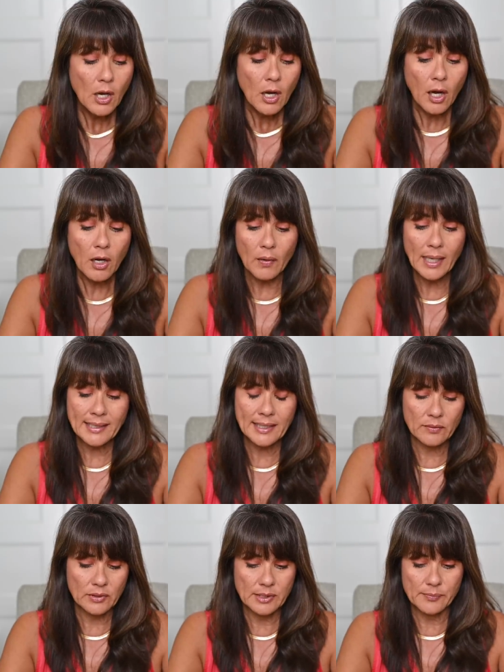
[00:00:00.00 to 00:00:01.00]
Oh, I
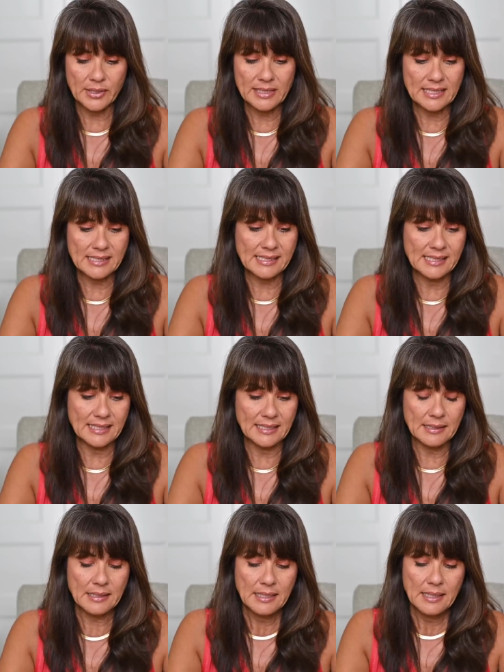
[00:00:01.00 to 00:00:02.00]
can't really bring this in.